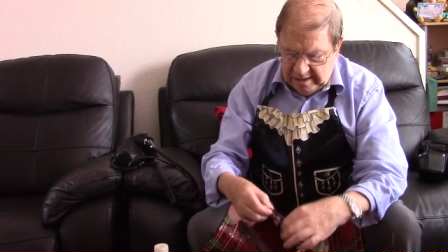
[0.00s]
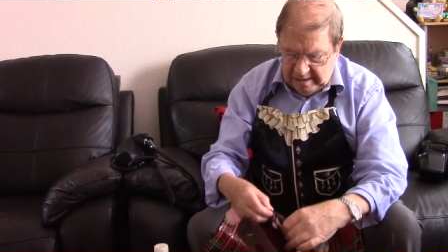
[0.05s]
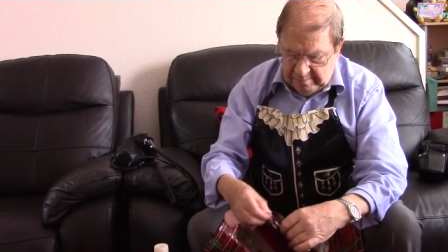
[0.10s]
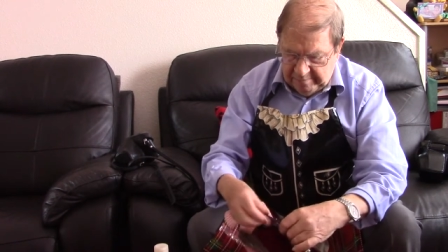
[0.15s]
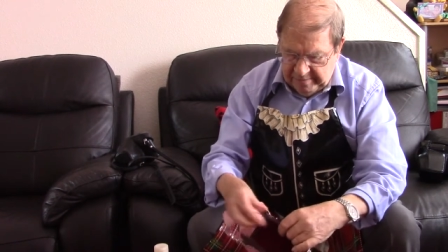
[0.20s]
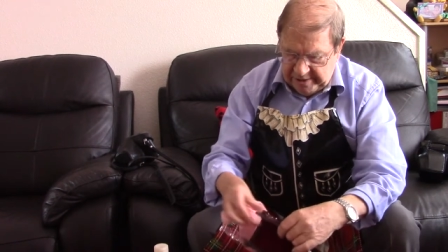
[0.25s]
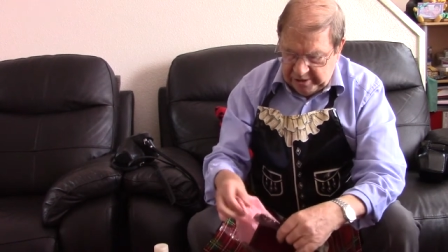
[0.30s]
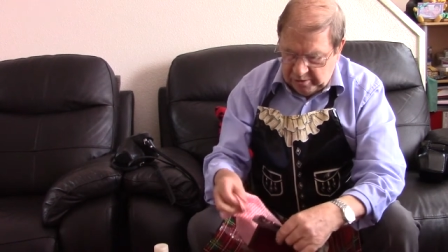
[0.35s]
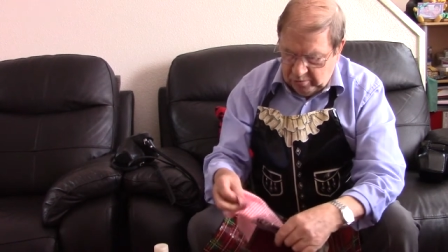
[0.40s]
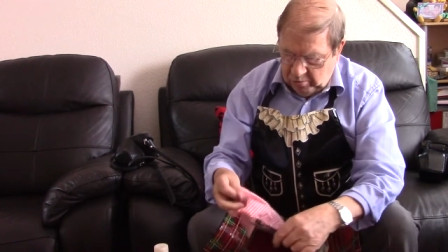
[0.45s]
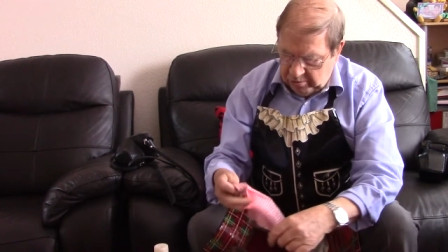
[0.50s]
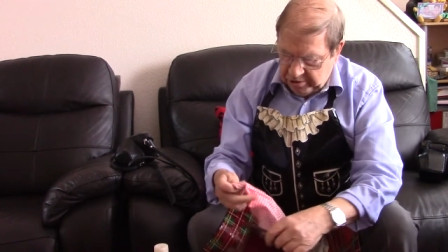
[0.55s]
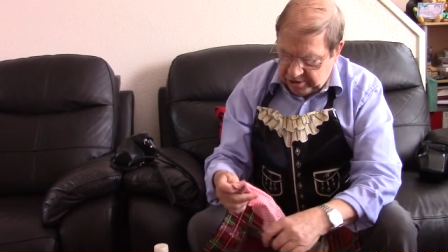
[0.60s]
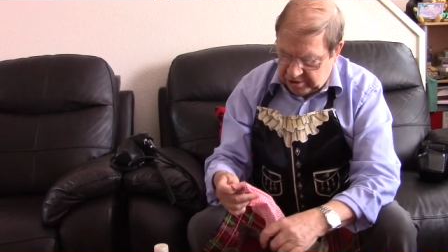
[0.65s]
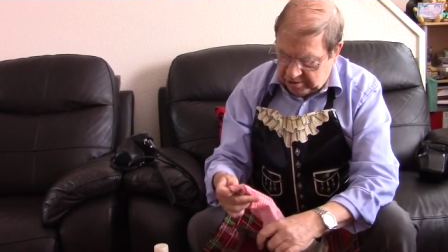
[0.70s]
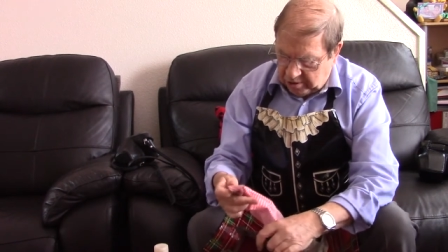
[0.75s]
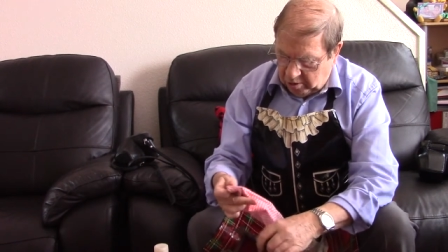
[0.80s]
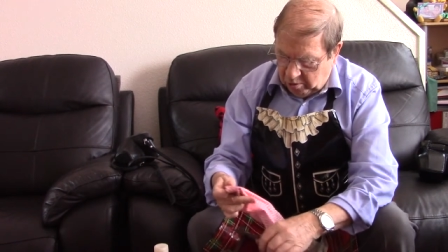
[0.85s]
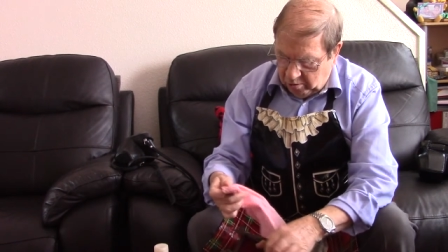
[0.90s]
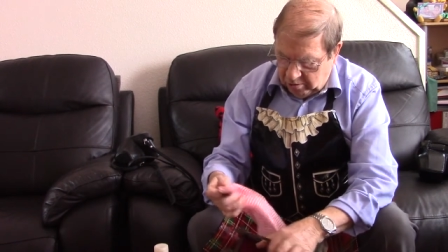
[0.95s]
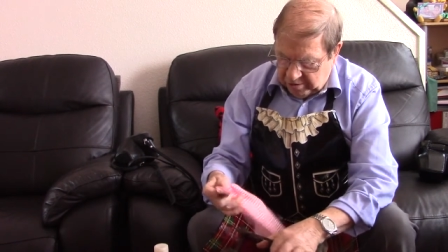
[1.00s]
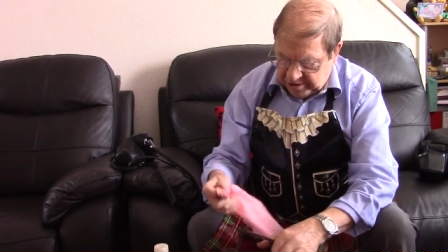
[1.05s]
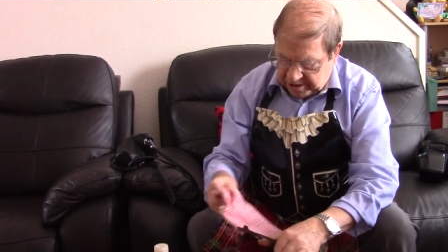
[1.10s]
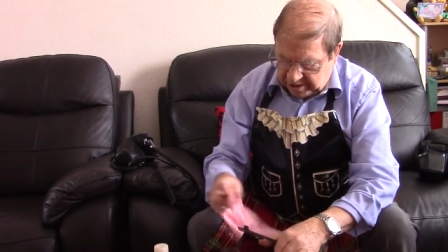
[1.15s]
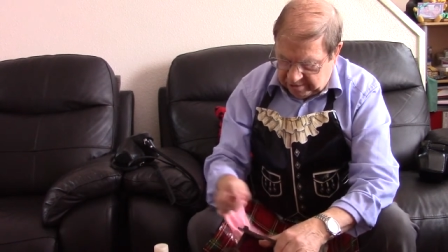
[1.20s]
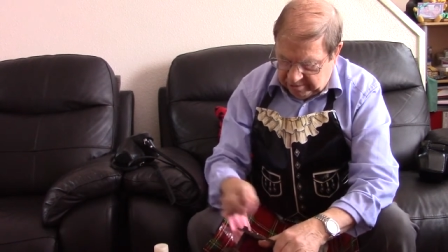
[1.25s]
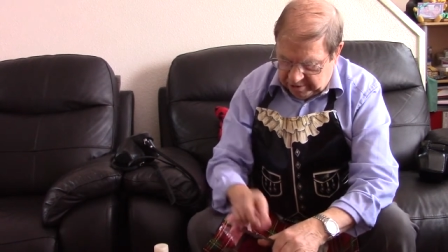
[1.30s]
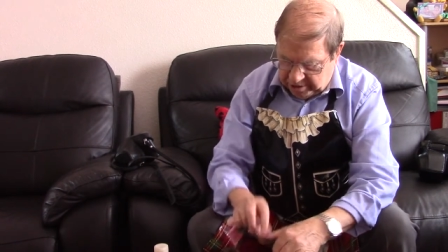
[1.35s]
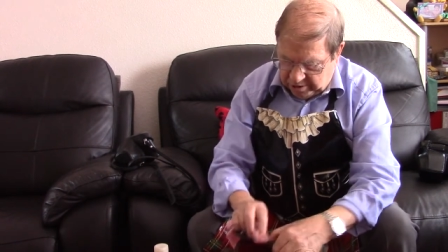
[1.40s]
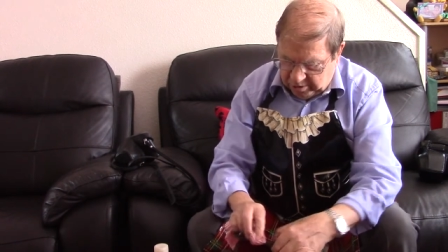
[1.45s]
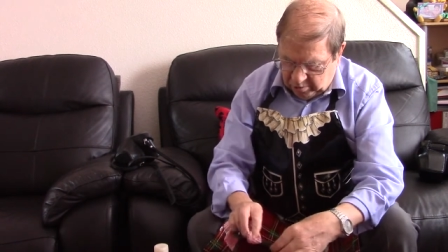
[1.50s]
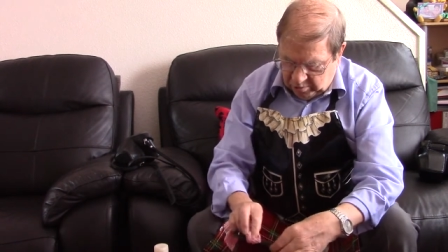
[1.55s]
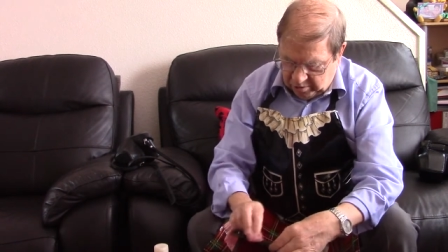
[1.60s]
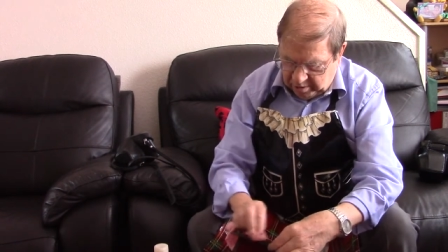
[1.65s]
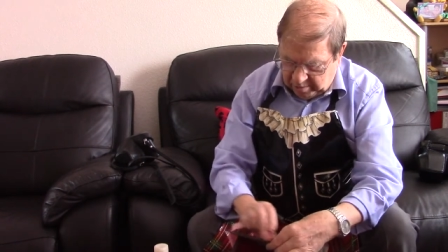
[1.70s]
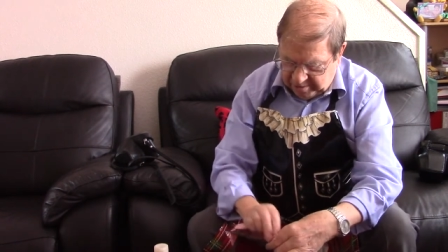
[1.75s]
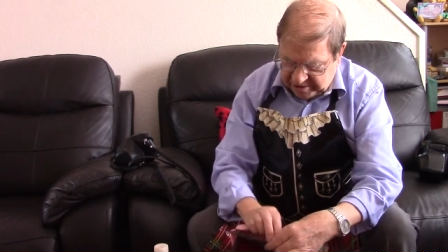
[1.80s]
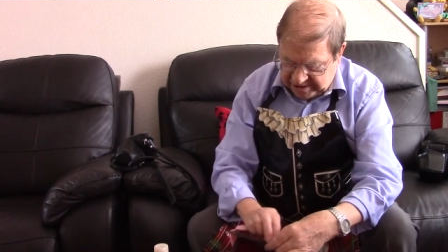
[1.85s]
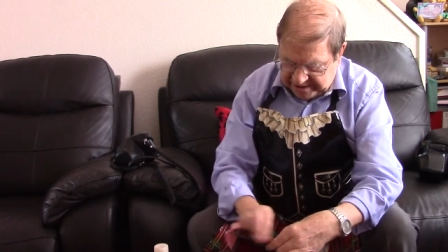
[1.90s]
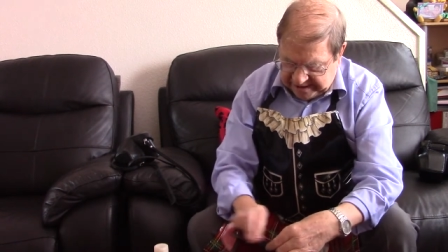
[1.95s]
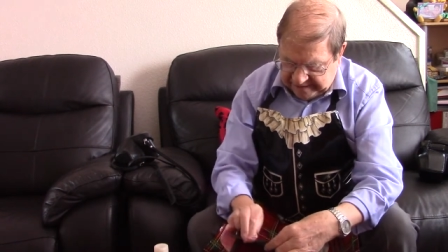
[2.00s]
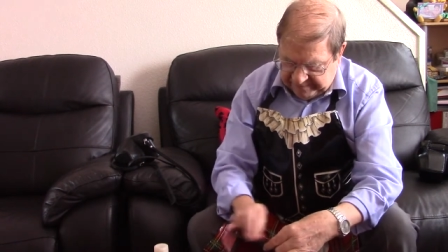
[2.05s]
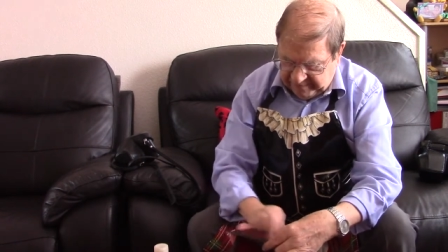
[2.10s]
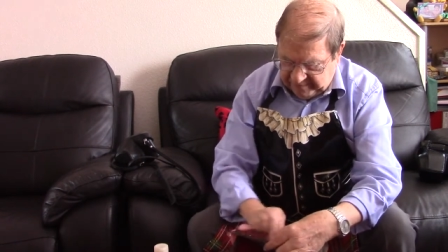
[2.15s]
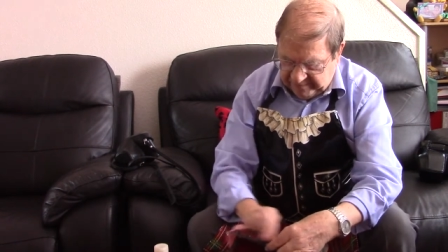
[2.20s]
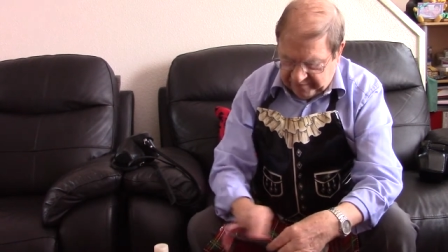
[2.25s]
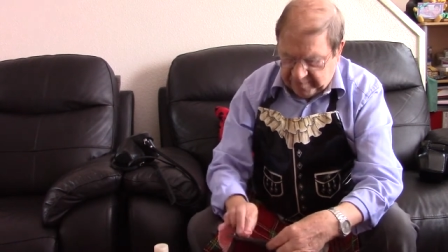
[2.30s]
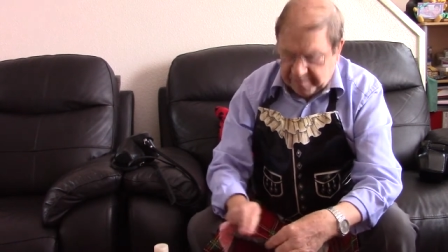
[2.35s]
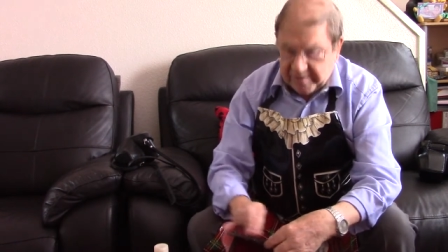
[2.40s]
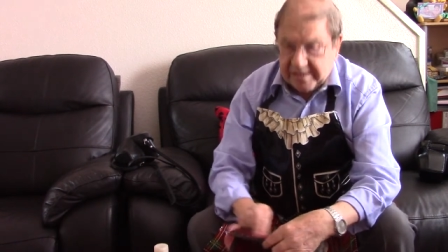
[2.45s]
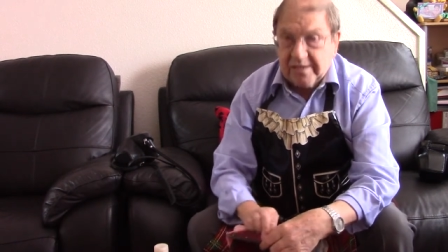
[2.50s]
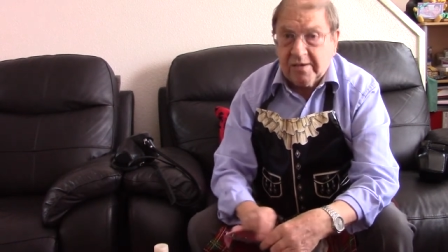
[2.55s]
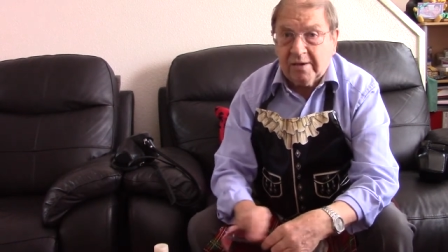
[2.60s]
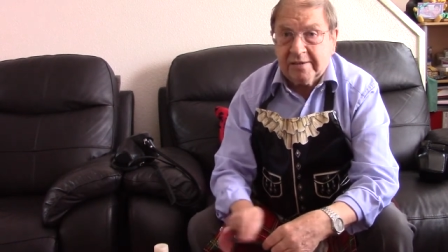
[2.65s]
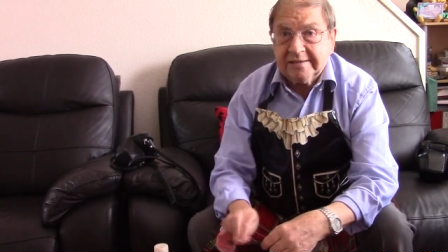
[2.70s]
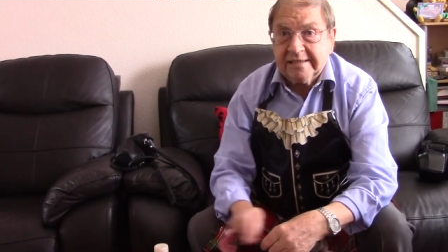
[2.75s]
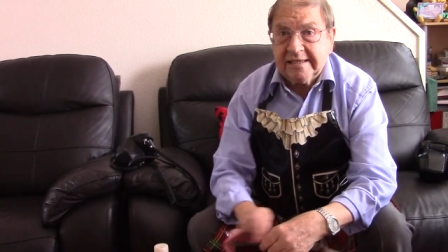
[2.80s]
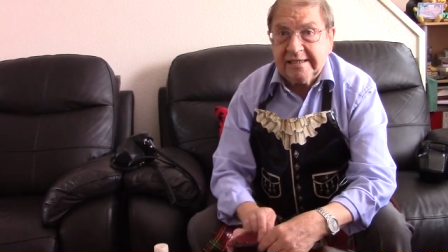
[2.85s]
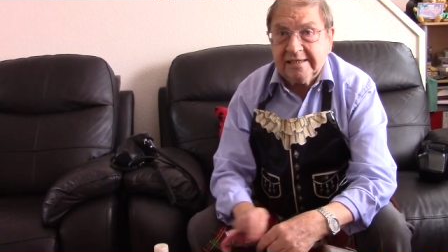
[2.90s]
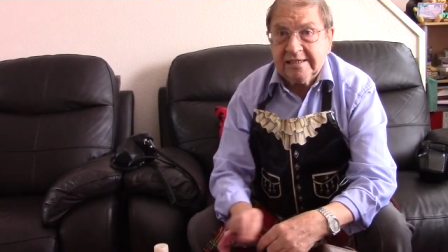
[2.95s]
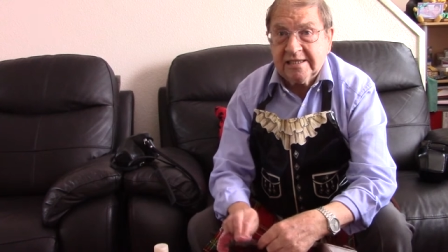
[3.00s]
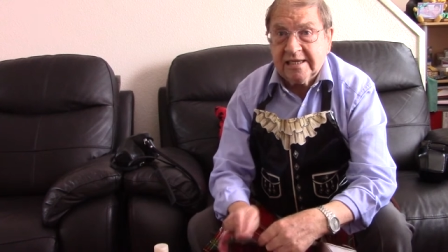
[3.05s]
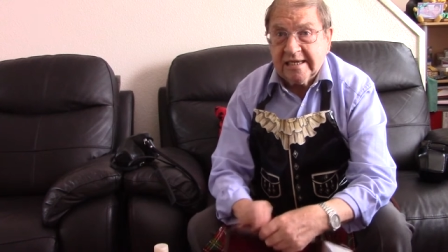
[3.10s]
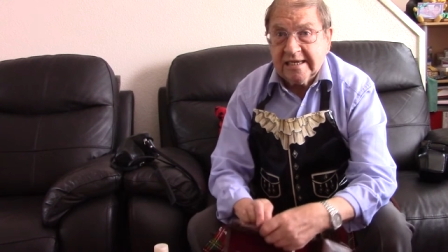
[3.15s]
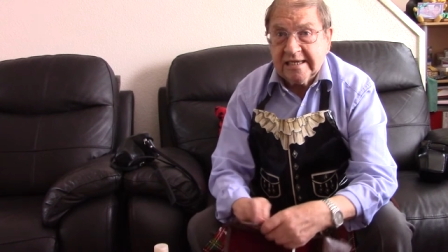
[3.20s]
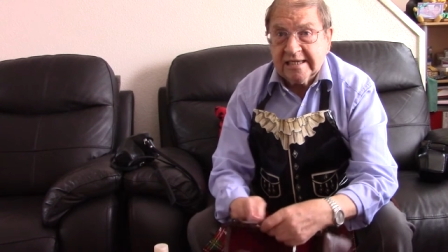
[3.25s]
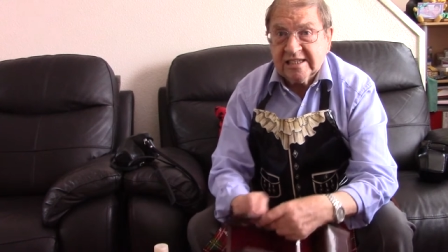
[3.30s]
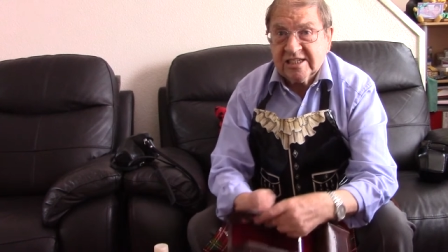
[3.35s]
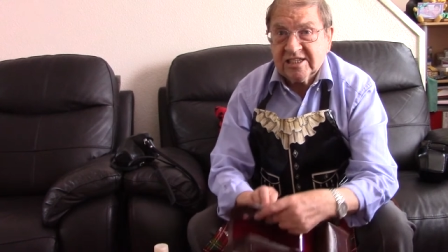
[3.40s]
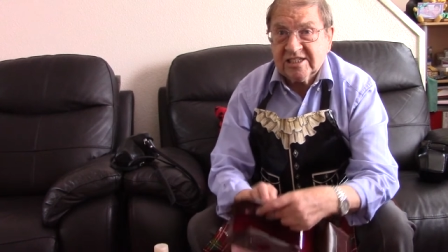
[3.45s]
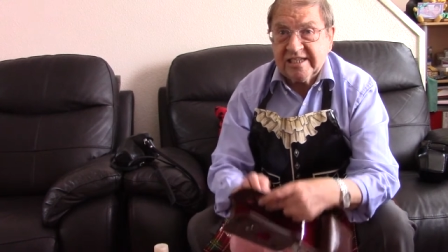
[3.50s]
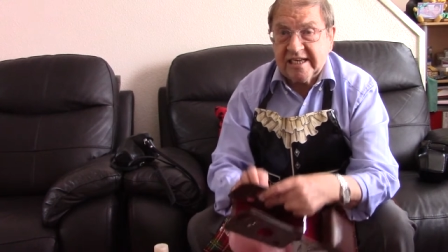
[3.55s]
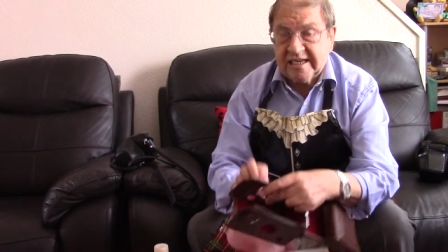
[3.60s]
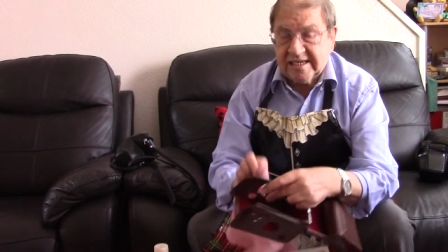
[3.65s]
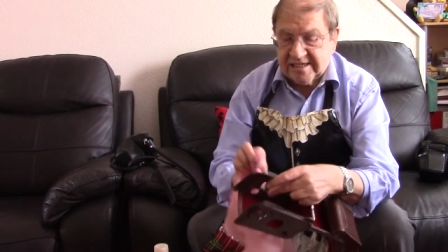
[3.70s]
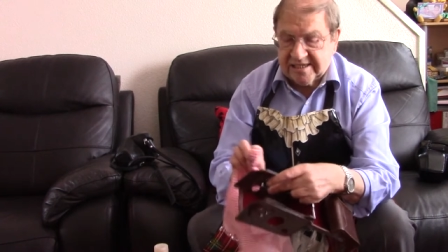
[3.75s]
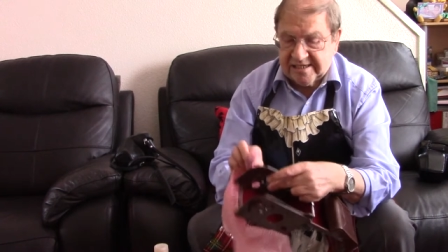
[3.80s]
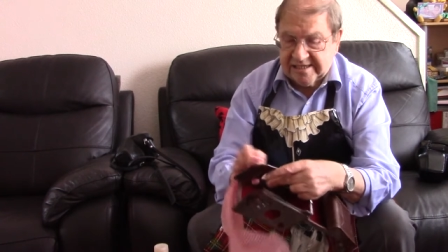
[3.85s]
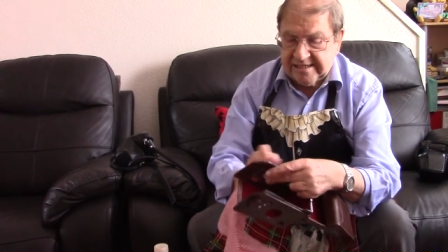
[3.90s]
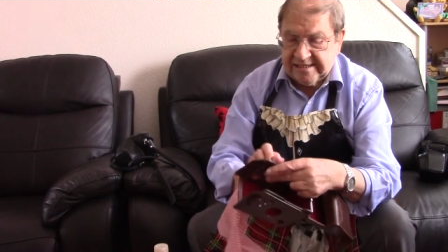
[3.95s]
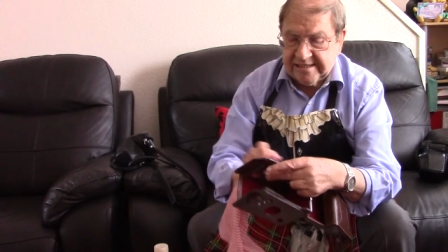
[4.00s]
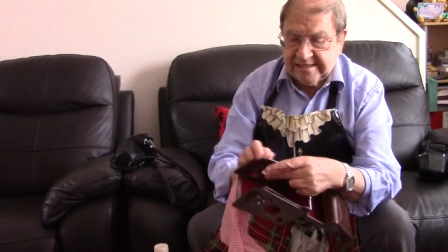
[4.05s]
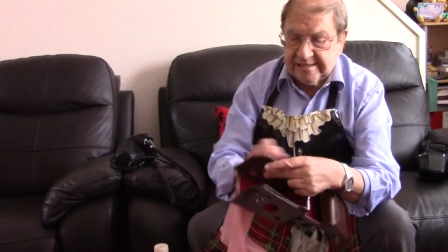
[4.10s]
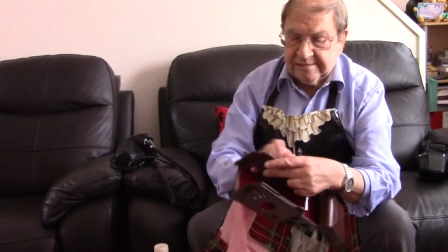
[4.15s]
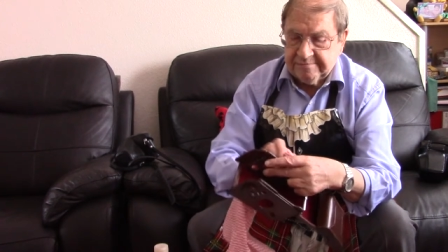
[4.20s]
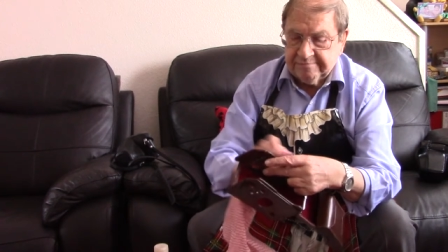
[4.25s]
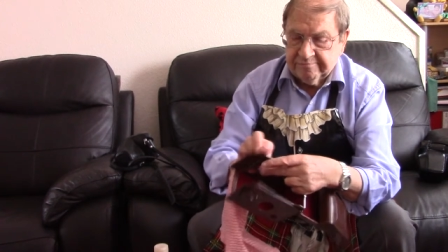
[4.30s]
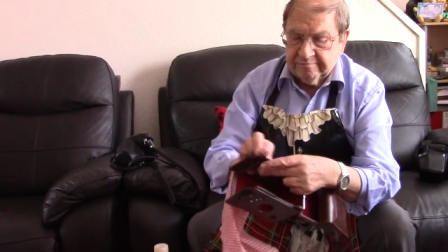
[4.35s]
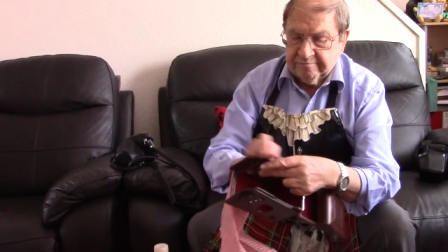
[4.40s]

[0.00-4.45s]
Minolta Autocord I was given from the 1960s